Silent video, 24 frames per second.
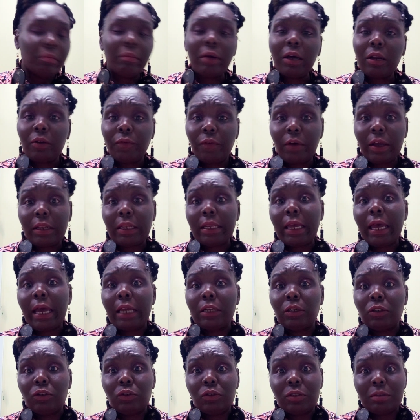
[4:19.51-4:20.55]
Matter of fact, I
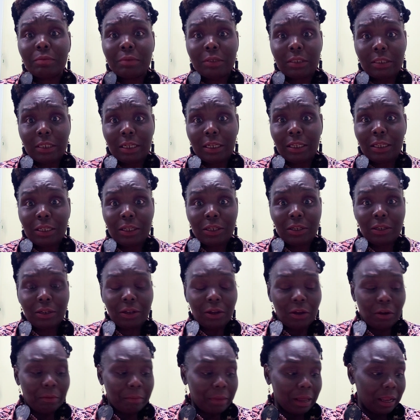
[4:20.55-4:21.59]
had to do some
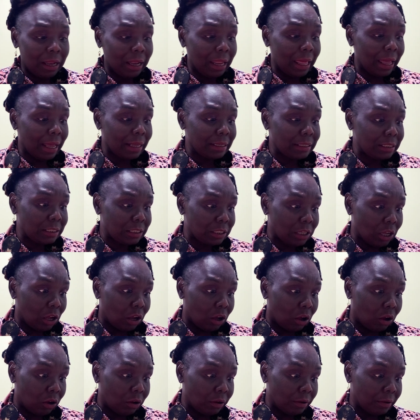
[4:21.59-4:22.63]
studying on my last
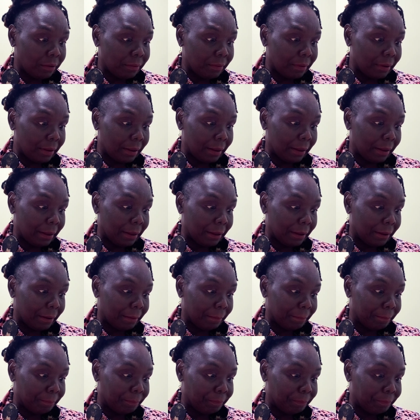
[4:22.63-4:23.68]
song
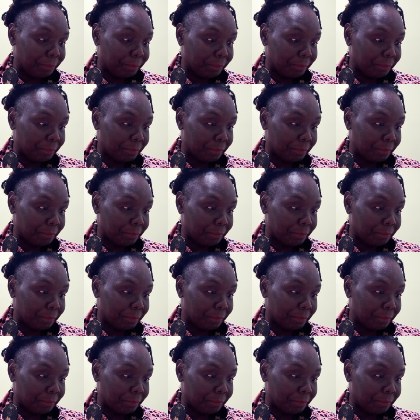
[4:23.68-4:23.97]
um,